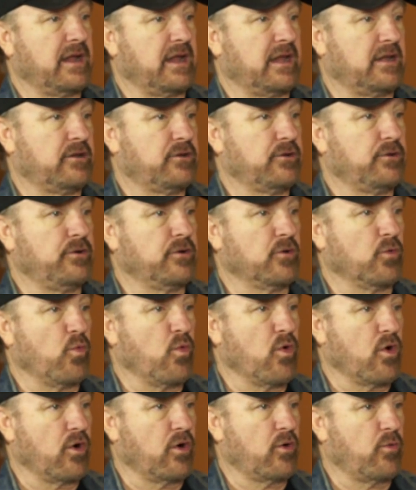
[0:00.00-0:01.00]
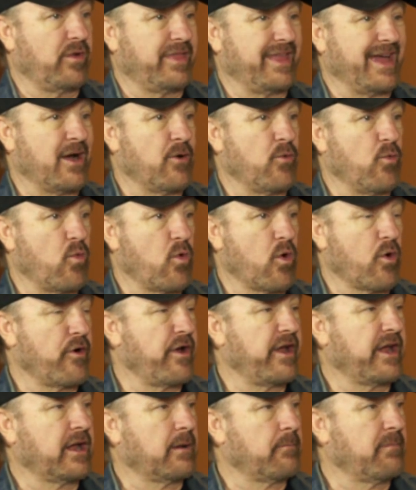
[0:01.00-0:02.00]
and do your work without
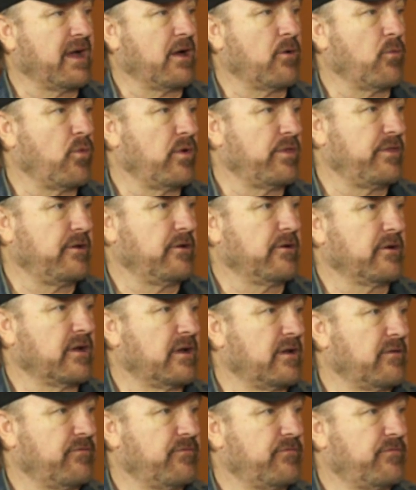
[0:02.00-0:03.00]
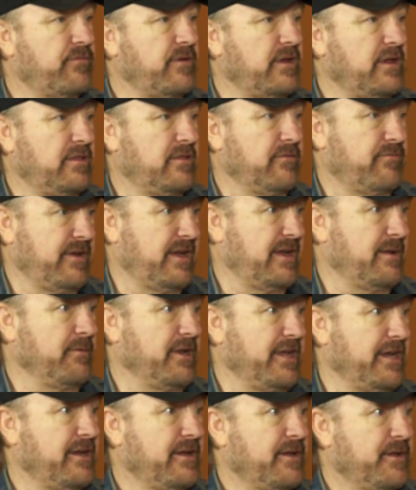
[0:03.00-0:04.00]
worrying about whether you're going to feed the
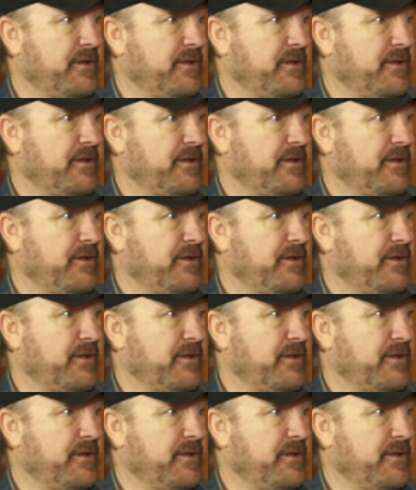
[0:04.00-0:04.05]
family.